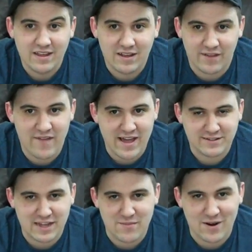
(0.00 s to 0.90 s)
Right. A
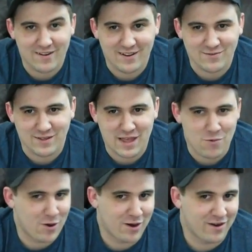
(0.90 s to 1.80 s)
fast skimmer is what they
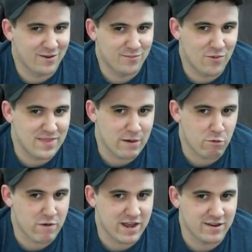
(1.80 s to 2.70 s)
were when they
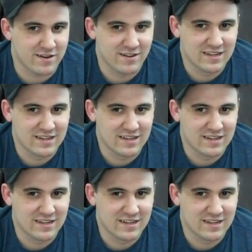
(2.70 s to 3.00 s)
were written.